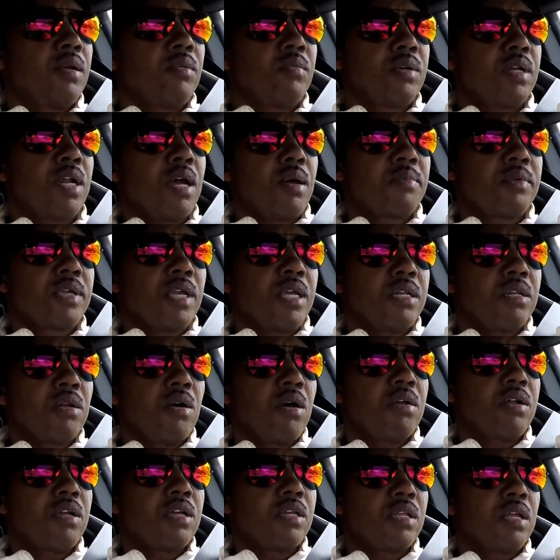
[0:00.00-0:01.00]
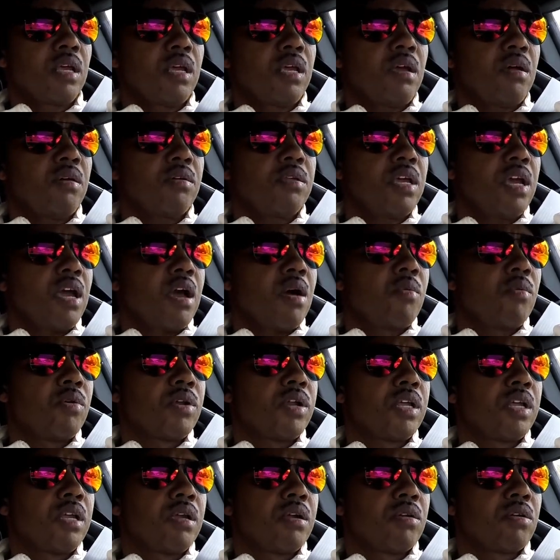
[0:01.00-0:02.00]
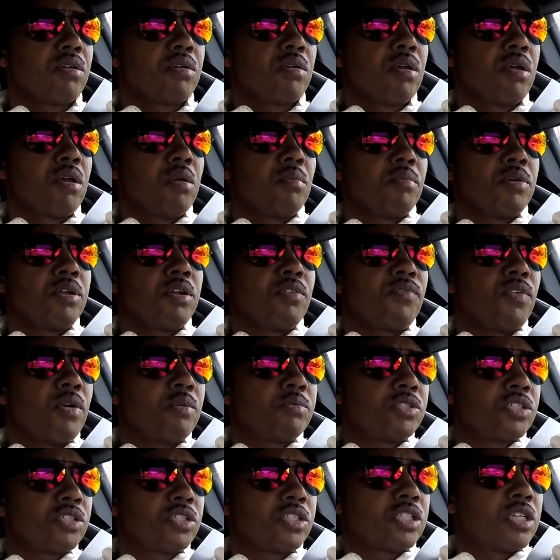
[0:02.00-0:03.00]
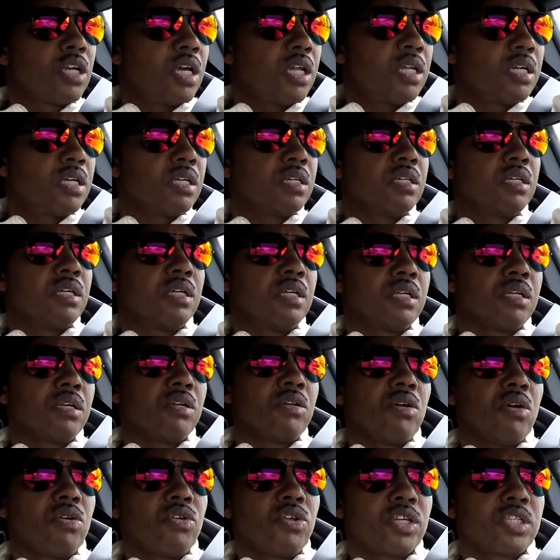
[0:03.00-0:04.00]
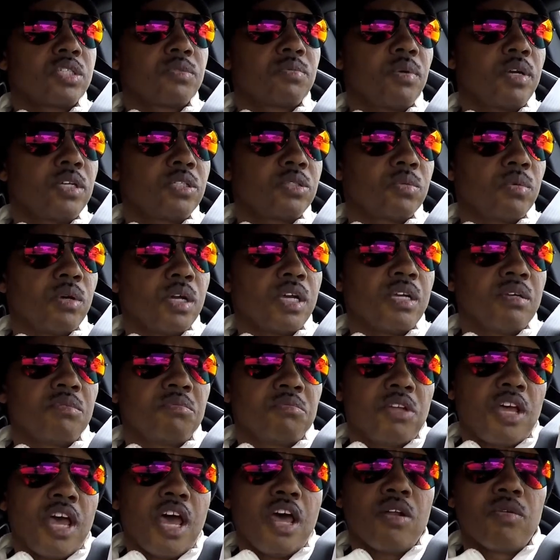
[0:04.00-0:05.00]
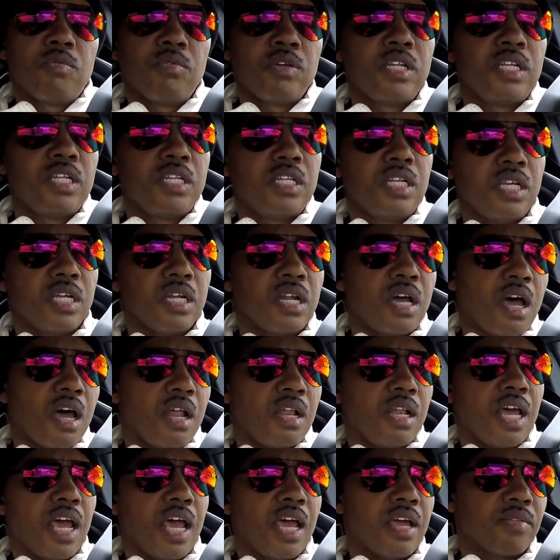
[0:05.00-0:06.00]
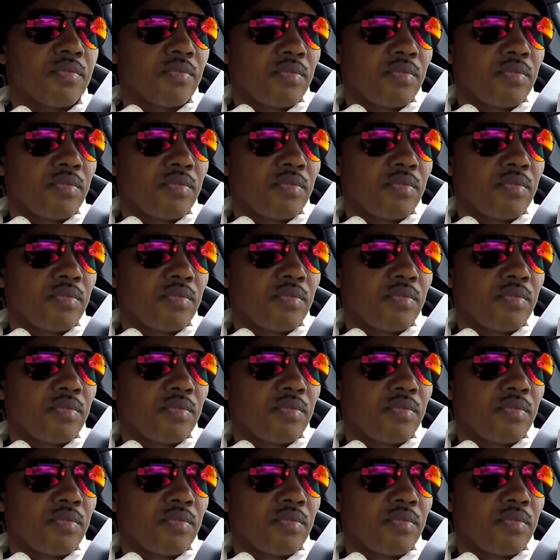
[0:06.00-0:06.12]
When I'm getting on it, hell yeah, I want to hear it. But if I'm just chilling, you know, on the expressway, I don't really need all that.